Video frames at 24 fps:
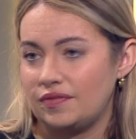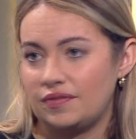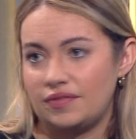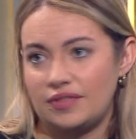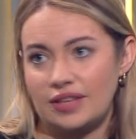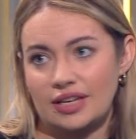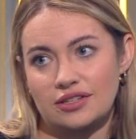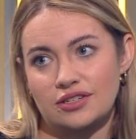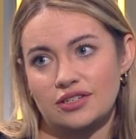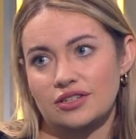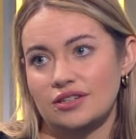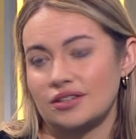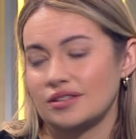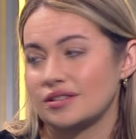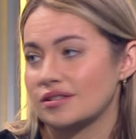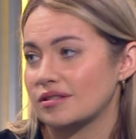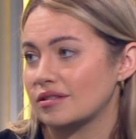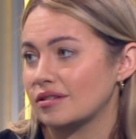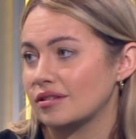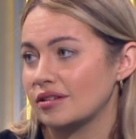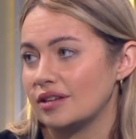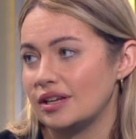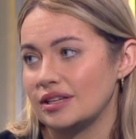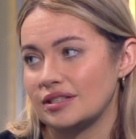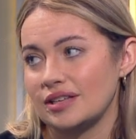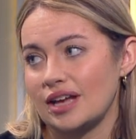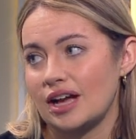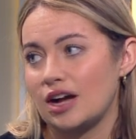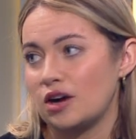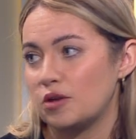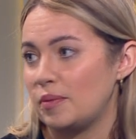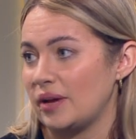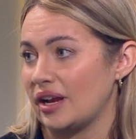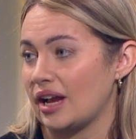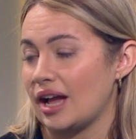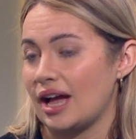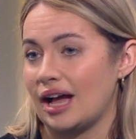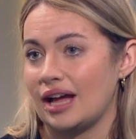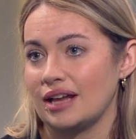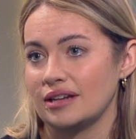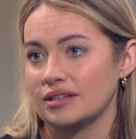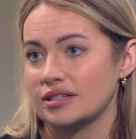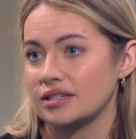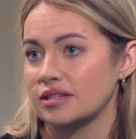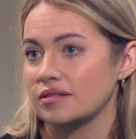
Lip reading: This just, it's a helping hand.